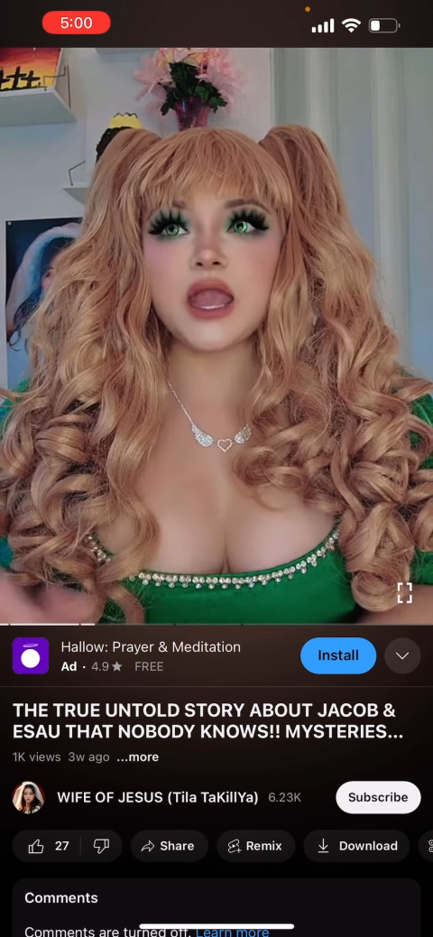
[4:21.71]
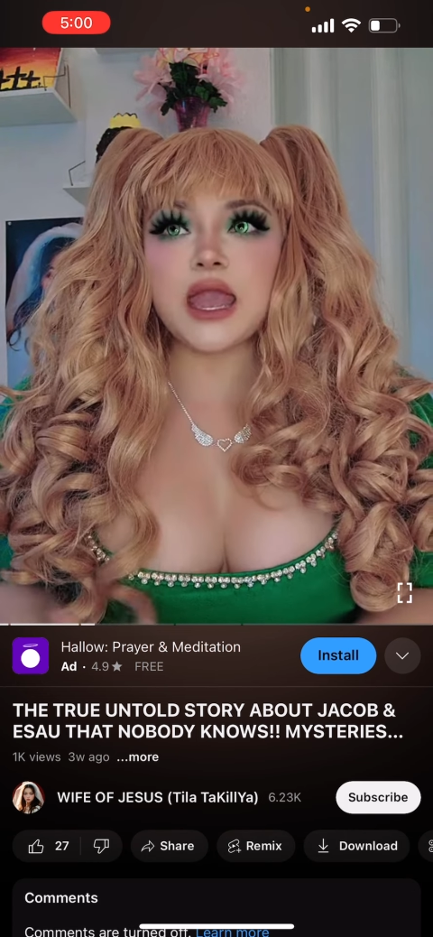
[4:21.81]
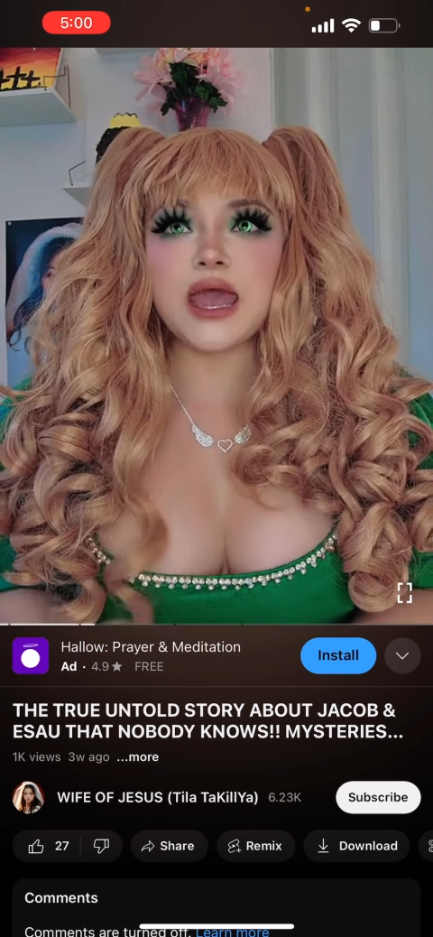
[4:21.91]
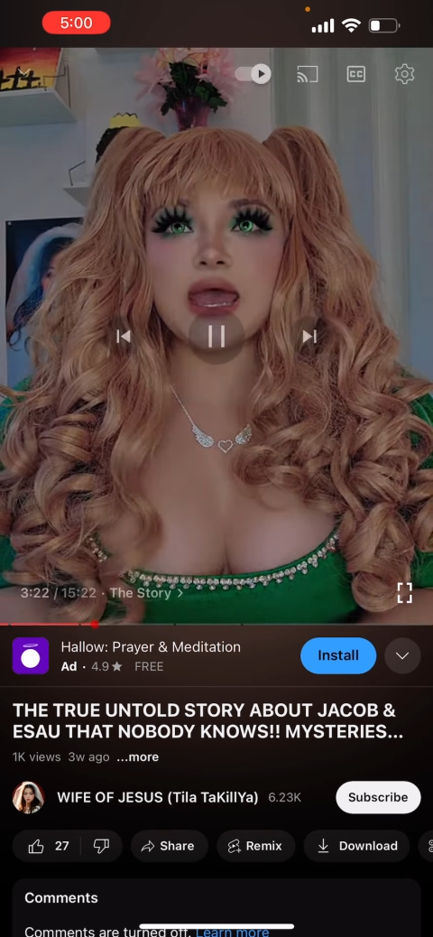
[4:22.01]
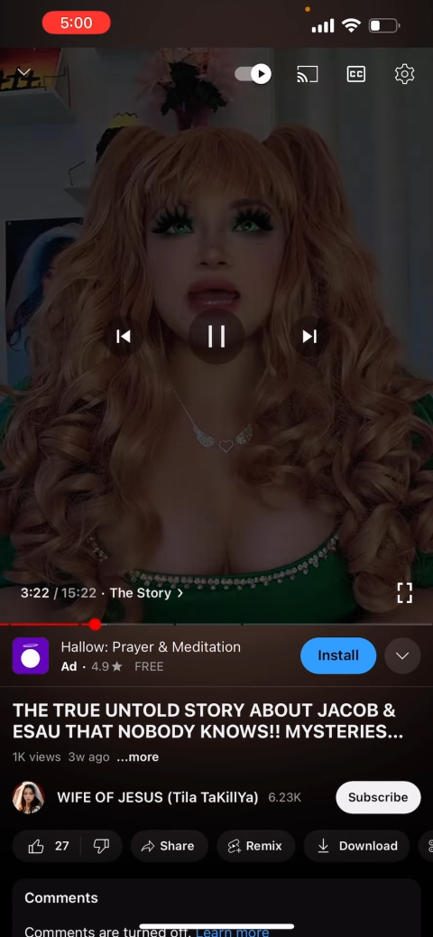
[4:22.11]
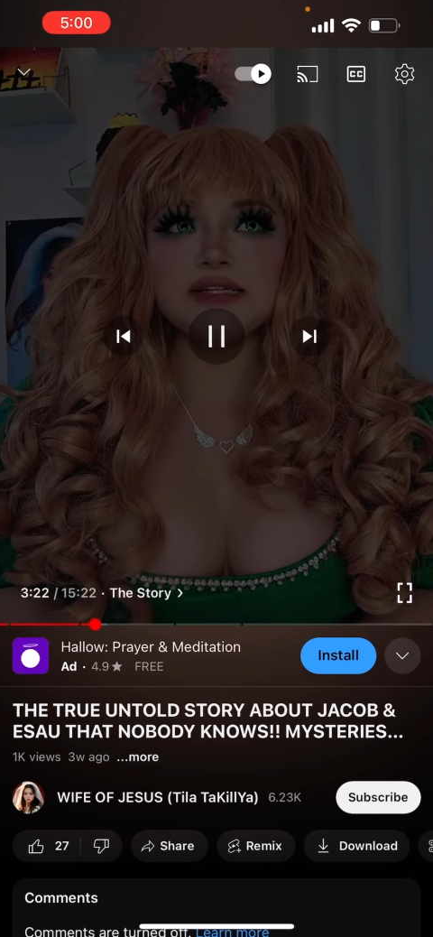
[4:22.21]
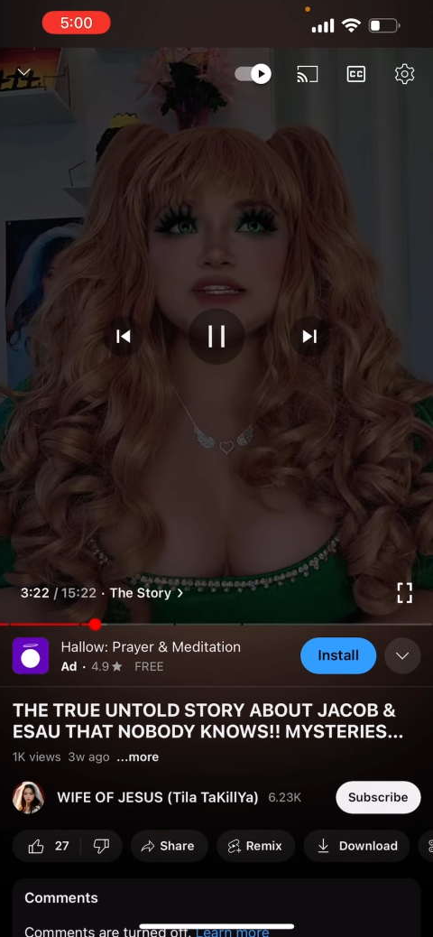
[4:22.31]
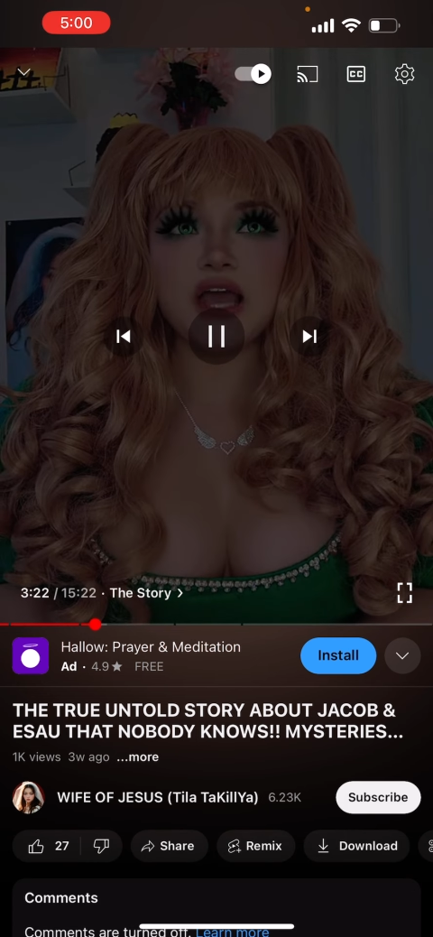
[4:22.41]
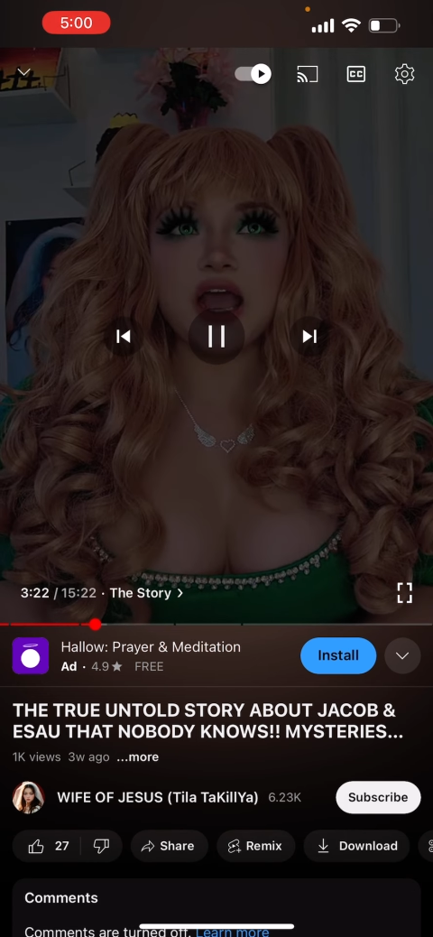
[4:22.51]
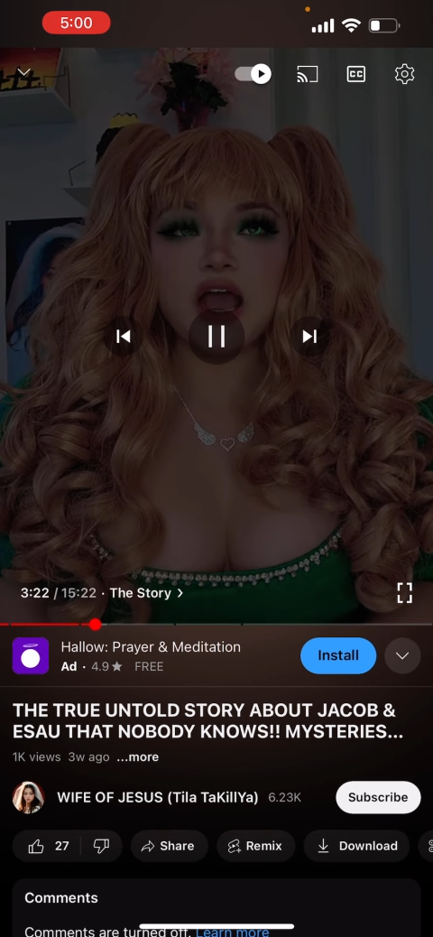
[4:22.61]

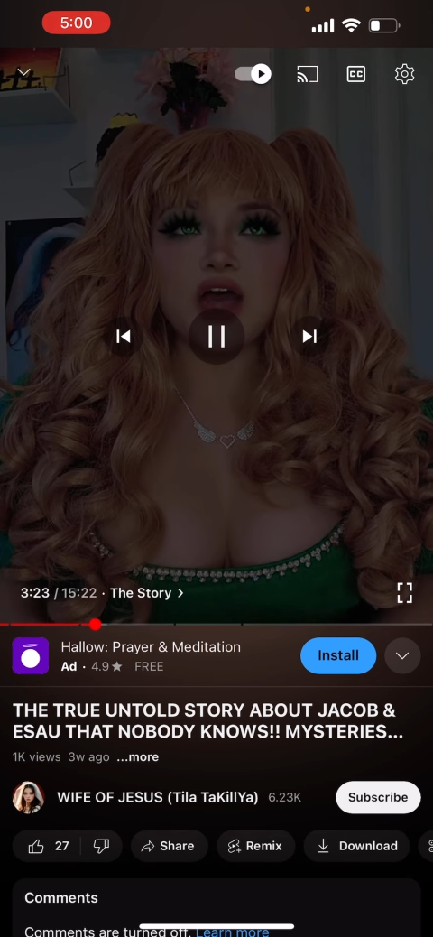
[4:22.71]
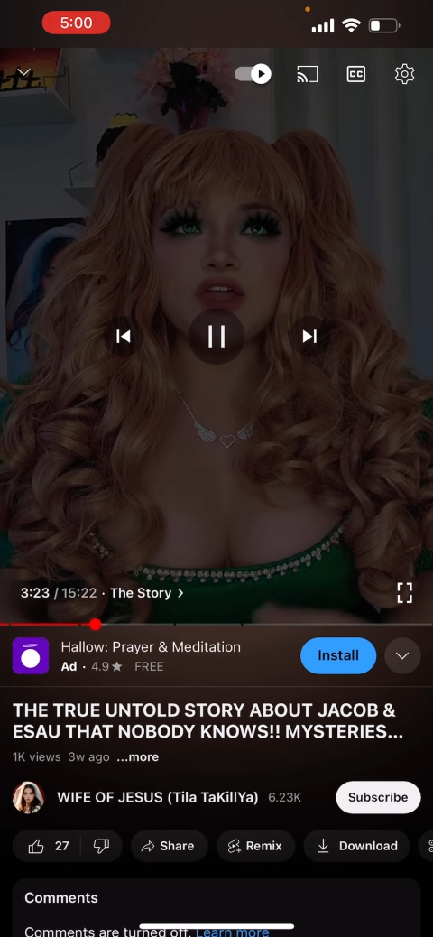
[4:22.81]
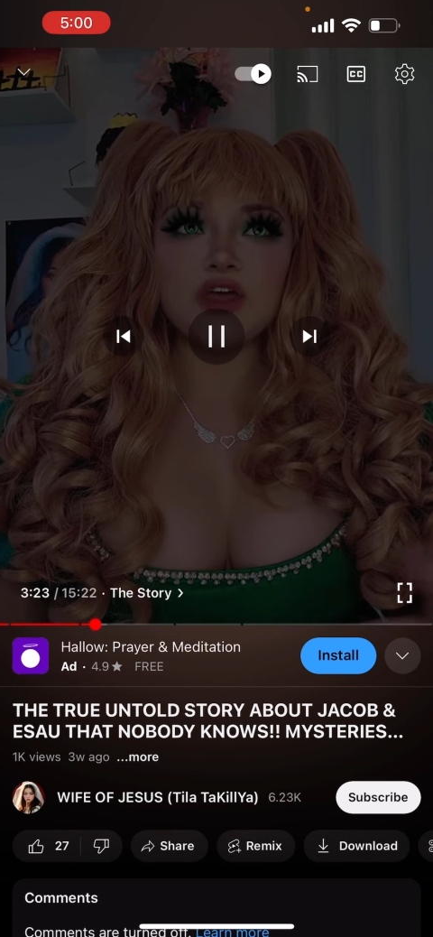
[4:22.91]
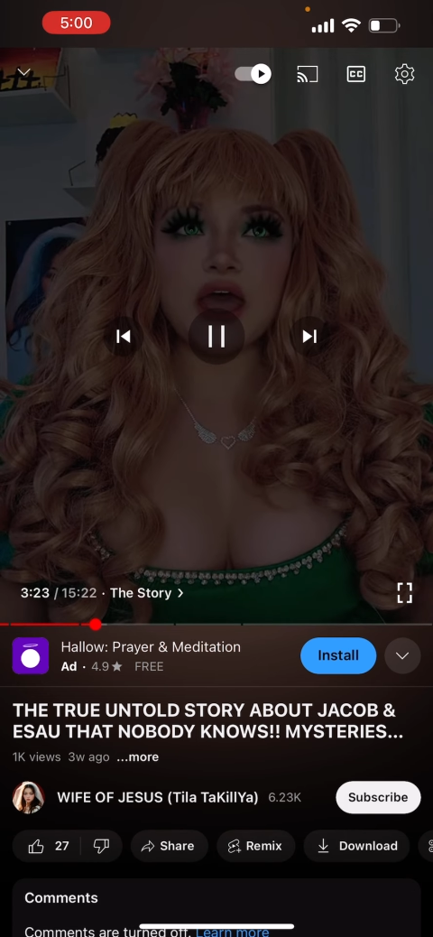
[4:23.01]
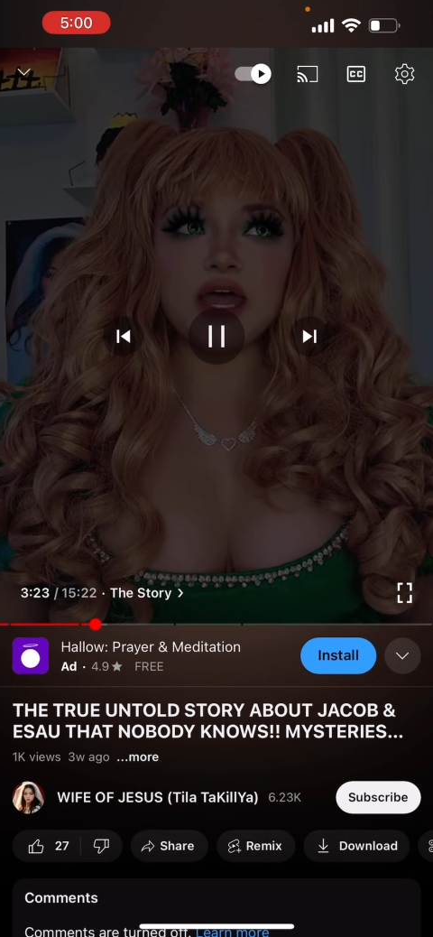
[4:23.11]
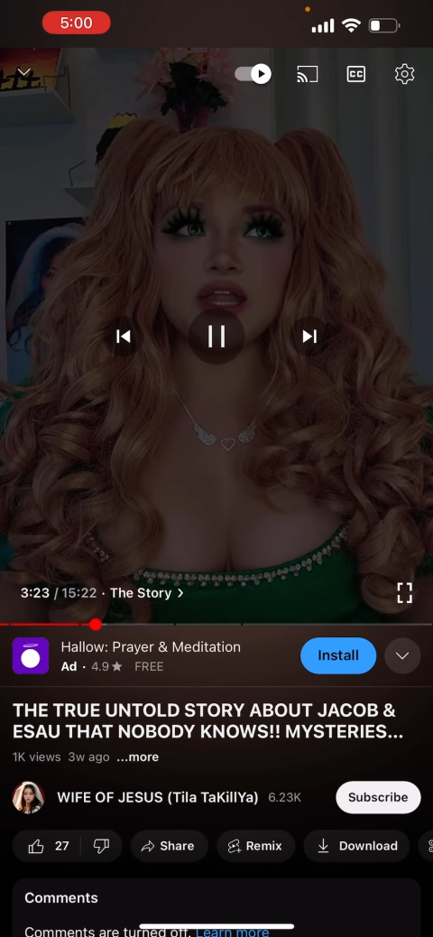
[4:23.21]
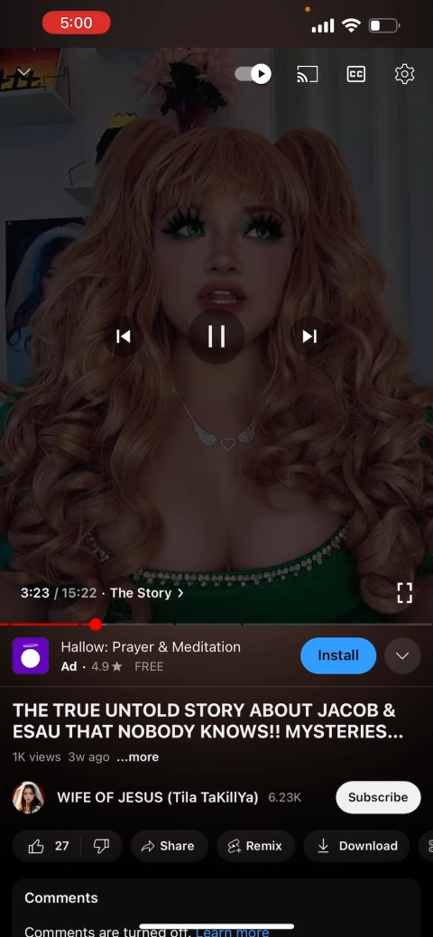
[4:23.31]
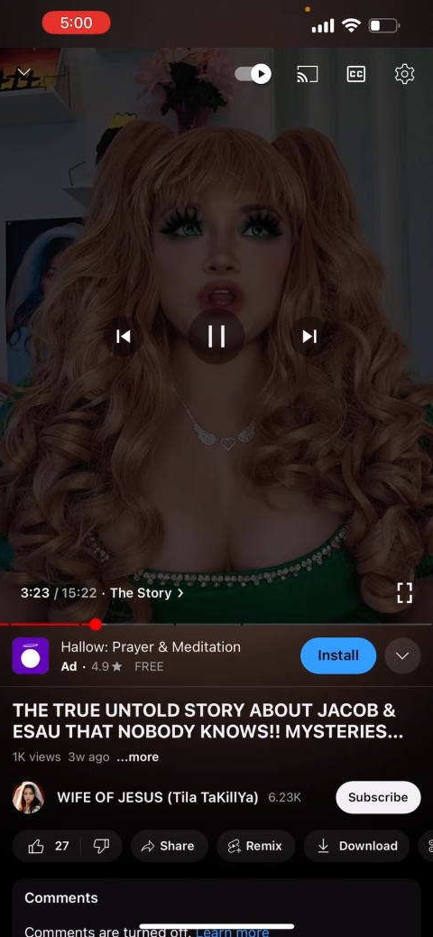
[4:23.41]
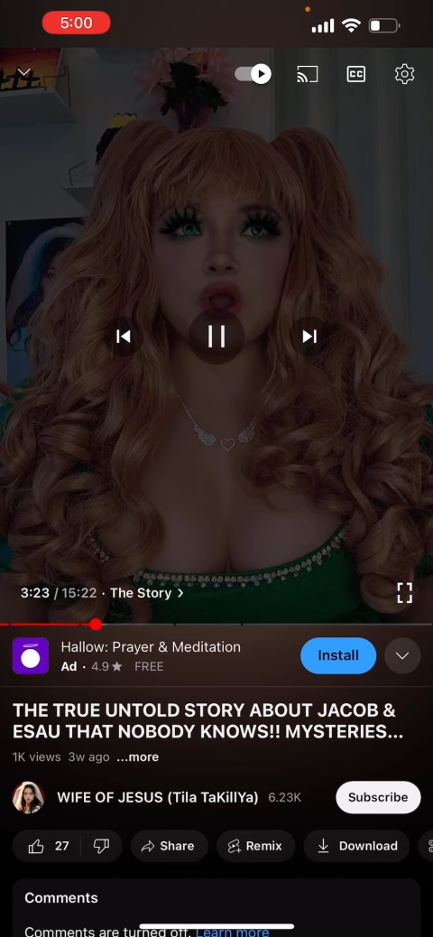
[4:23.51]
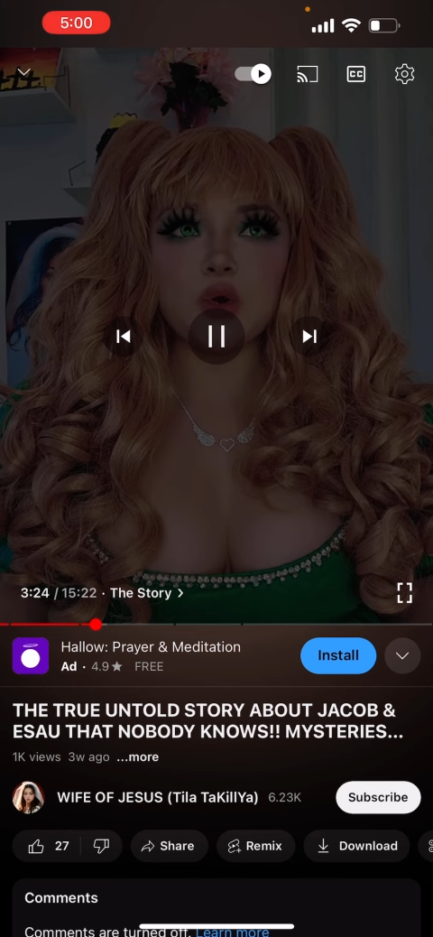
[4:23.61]
And
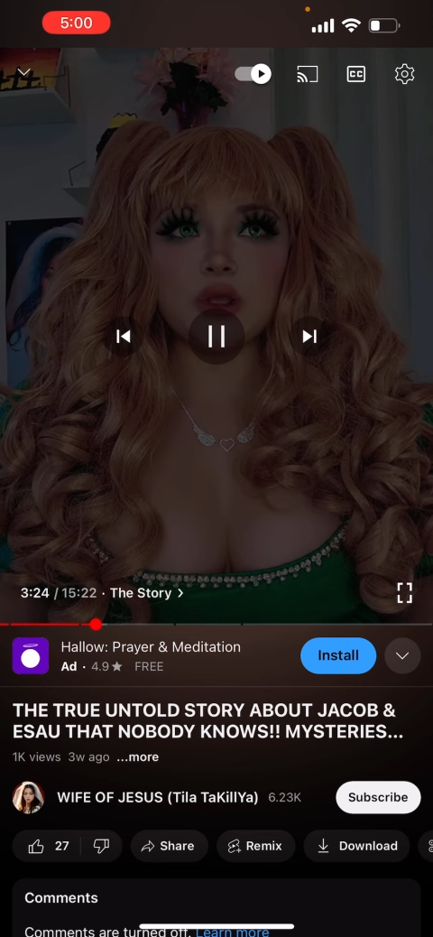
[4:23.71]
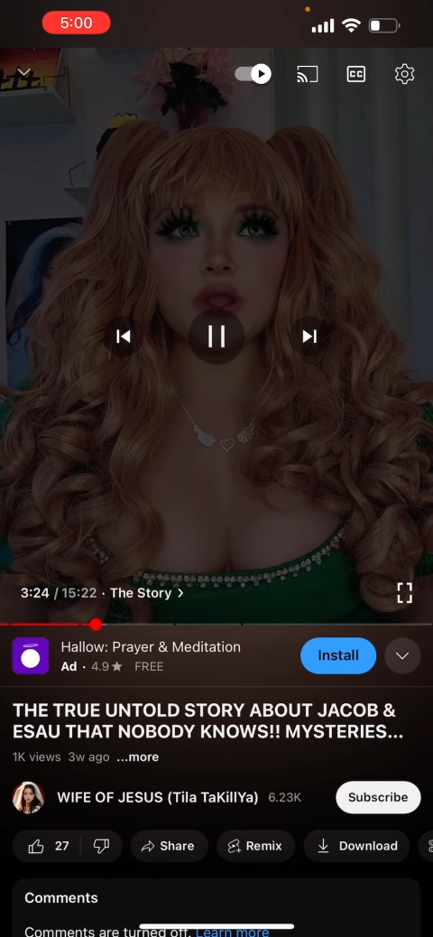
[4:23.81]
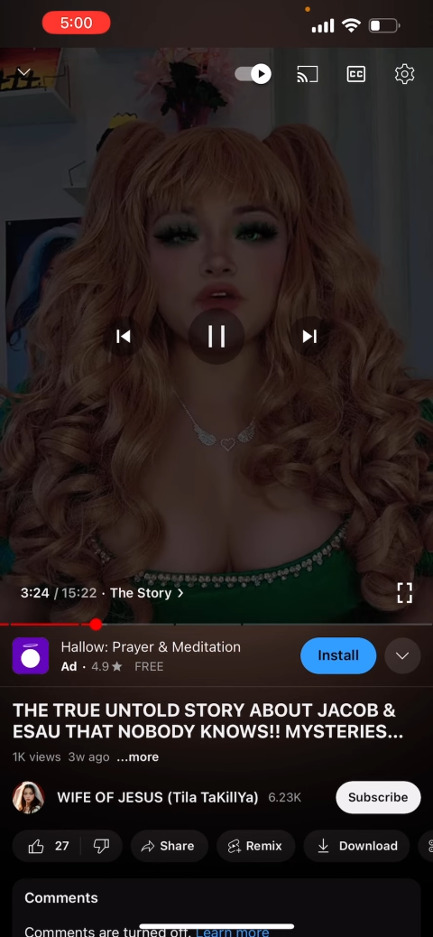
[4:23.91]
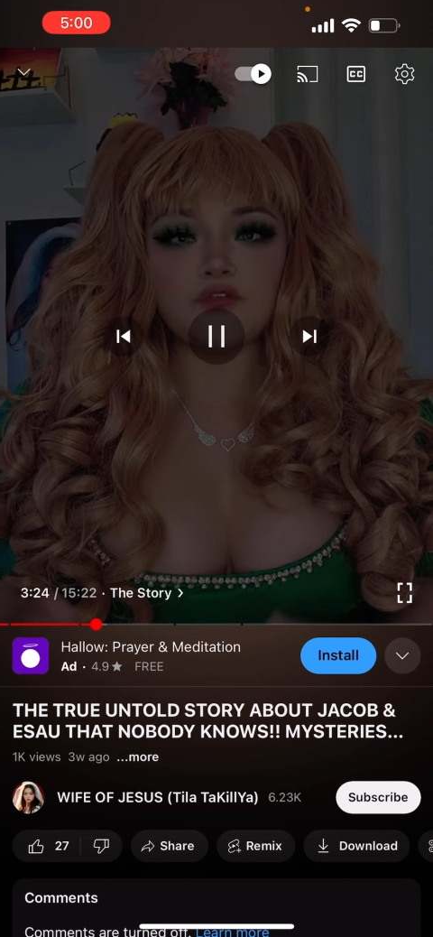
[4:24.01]
then you know uh,